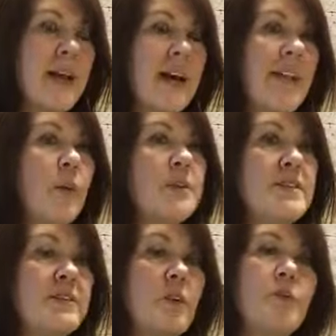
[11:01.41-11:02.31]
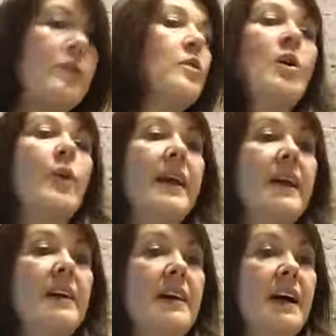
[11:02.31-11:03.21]
And that would involve you
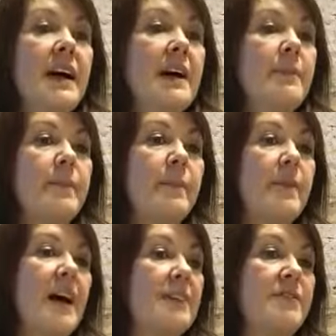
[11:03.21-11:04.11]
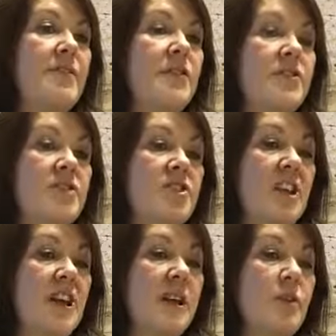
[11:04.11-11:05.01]
going, at first,
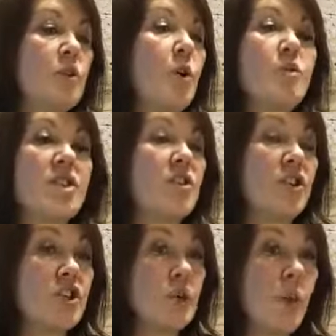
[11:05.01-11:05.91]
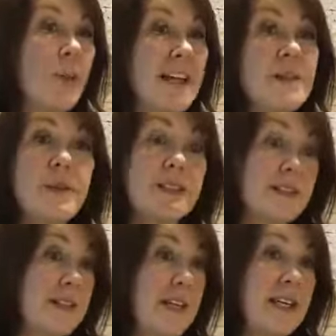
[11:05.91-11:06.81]
you'd go just on a short placement
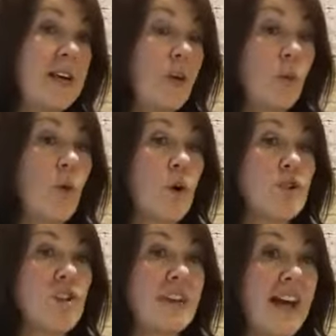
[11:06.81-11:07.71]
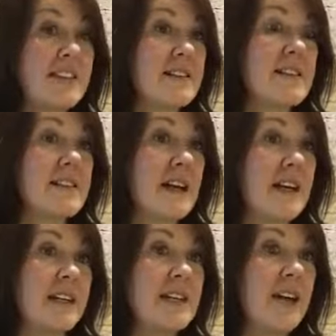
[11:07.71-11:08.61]
to see what gets
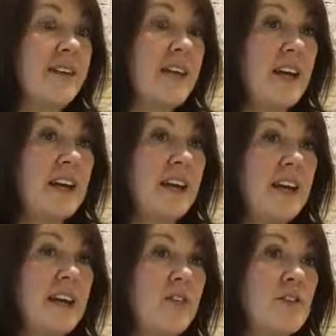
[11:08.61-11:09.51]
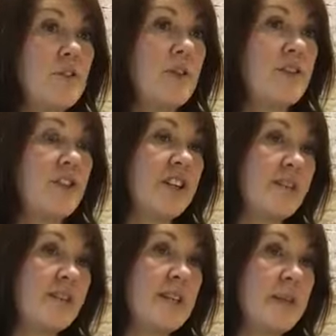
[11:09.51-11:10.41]
done in a respiratory and
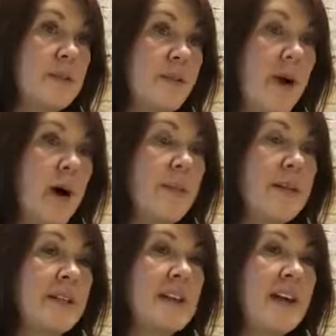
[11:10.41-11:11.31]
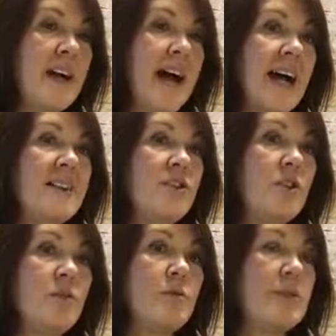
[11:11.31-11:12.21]
sleep department. And
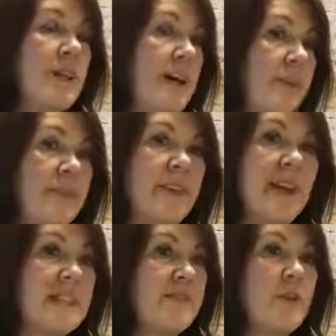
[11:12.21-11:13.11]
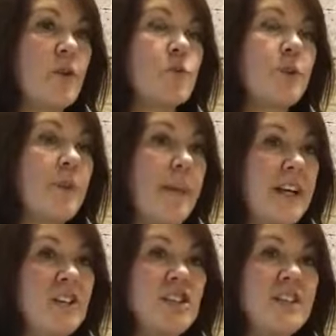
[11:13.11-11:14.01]
you'd get involved with the
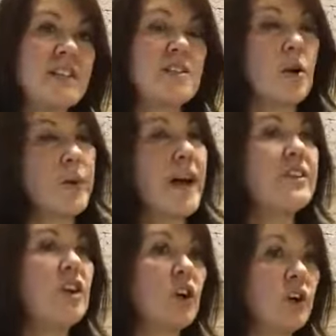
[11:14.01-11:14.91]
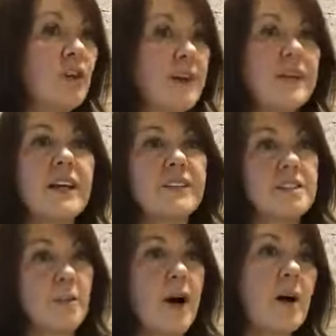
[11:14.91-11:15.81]
patients, go and have a look around the other
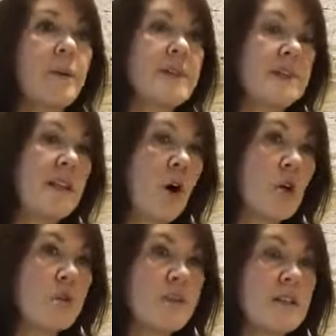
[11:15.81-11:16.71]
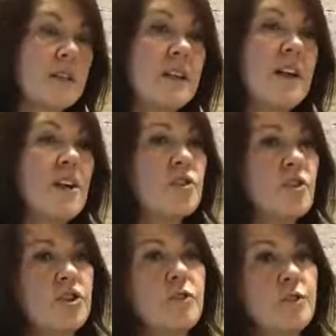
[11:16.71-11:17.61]
departments in the hospital,
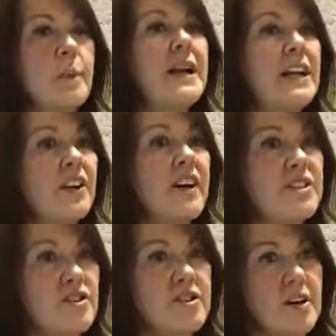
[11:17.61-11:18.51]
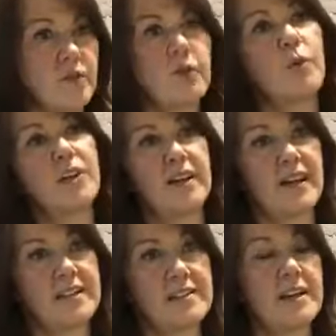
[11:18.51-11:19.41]
so that you familiarise yourself with what it
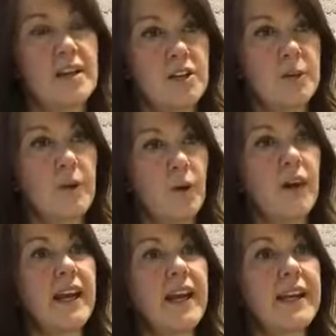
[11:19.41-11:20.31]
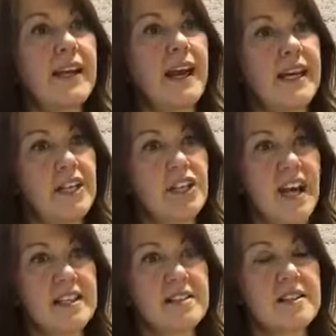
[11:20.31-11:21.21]
is to be working in the
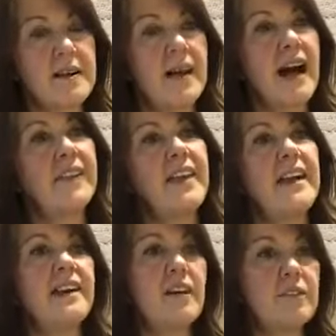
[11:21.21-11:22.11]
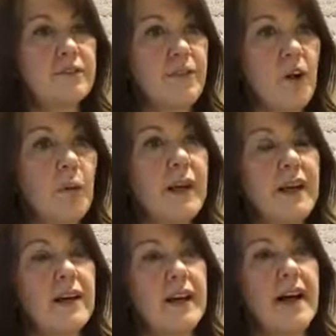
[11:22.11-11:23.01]
NHS. And then
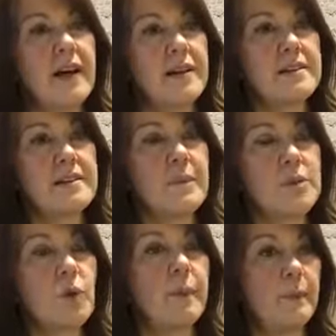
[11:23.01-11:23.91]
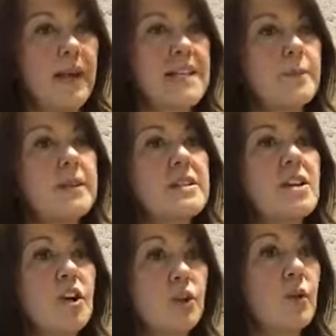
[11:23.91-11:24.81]
following subsequent placements,
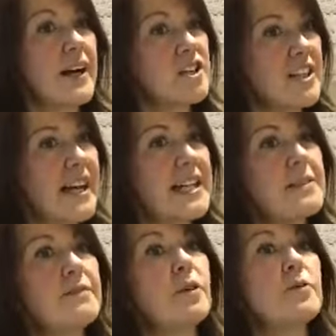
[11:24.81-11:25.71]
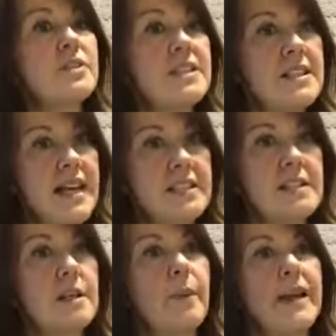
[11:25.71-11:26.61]
you'll actually get involved in
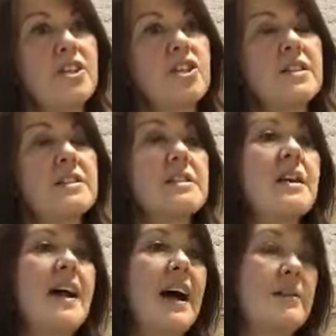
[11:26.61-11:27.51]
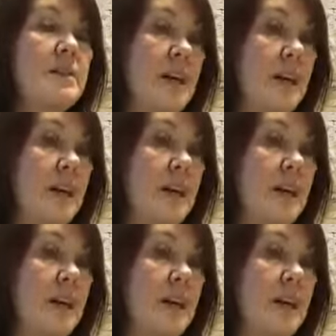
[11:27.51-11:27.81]
testing patients and